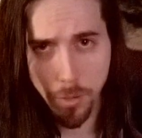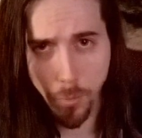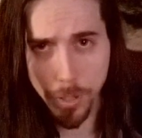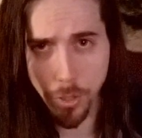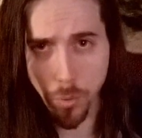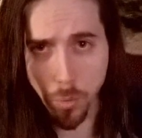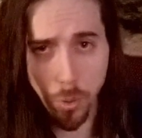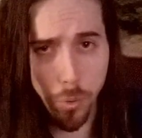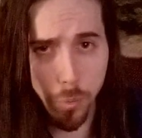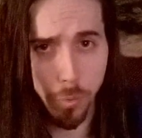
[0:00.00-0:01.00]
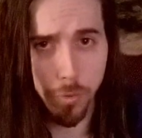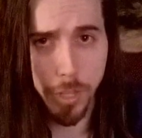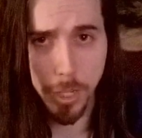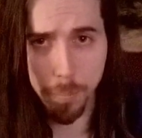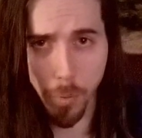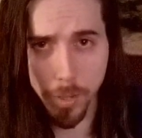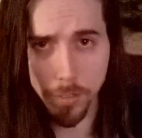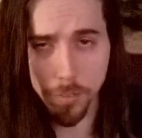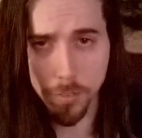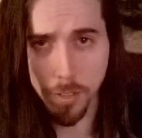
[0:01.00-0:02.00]
When you lose the hit
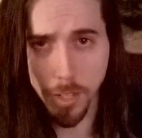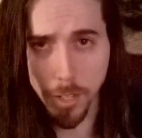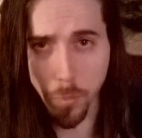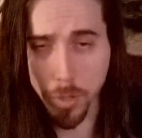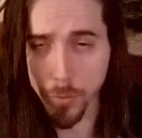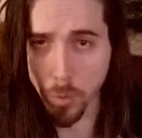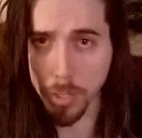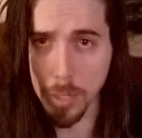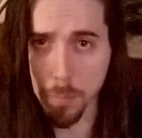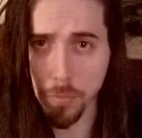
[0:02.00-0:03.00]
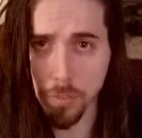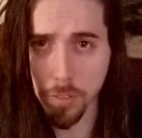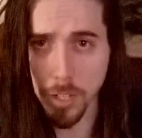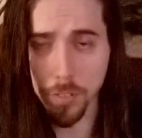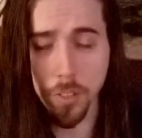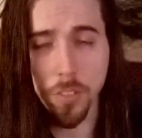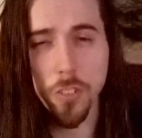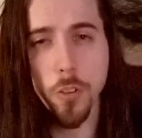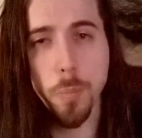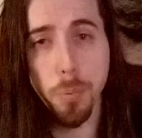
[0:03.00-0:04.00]
points in one of your limbs, it is
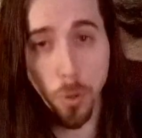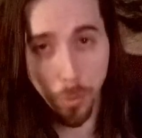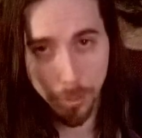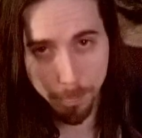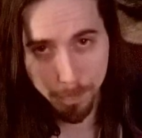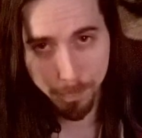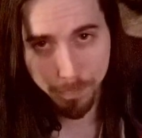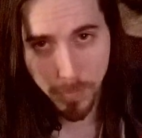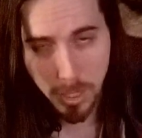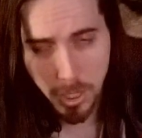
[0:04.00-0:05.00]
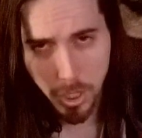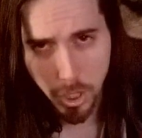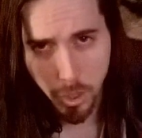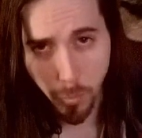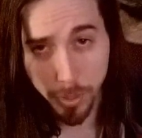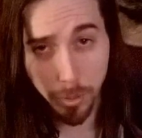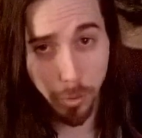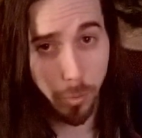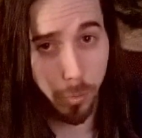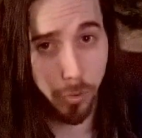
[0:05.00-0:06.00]
considered broken. When you
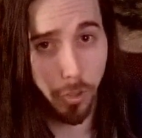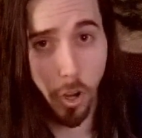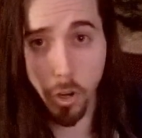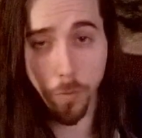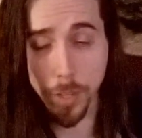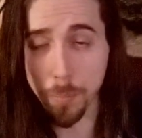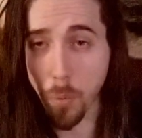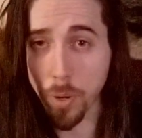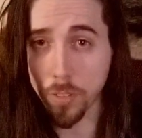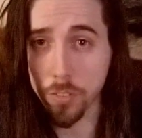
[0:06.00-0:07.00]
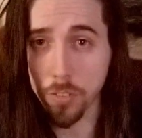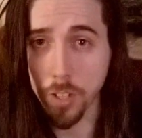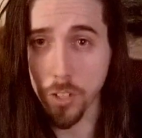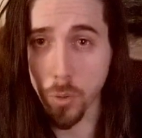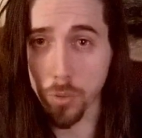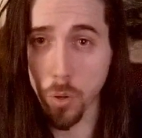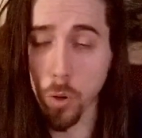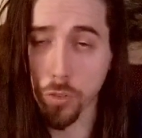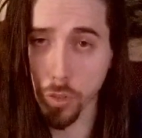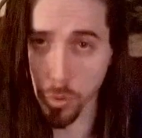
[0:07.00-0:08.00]
lose all of the hit points in your
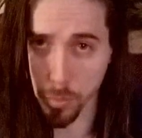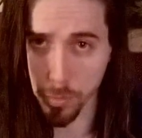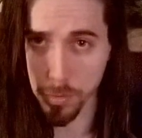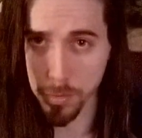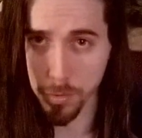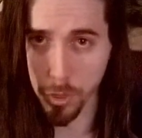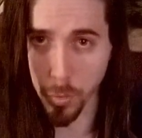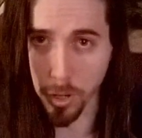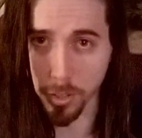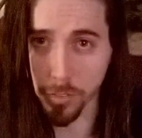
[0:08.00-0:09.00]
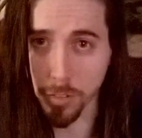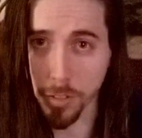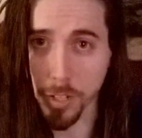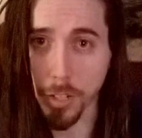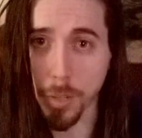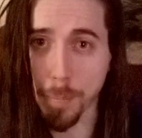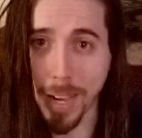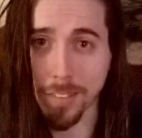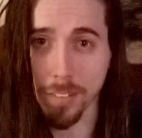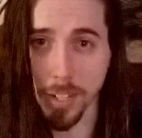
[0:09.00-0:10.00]
torso, you are considered
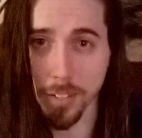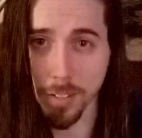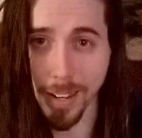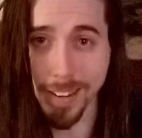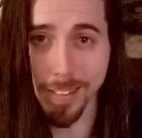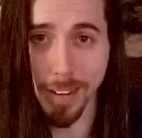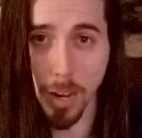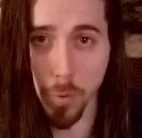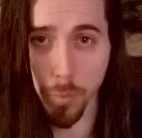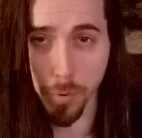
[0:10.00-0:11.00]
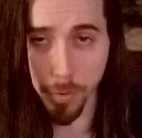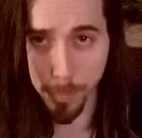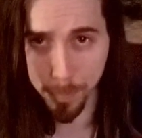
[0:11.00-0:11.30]
incapacitated and downed.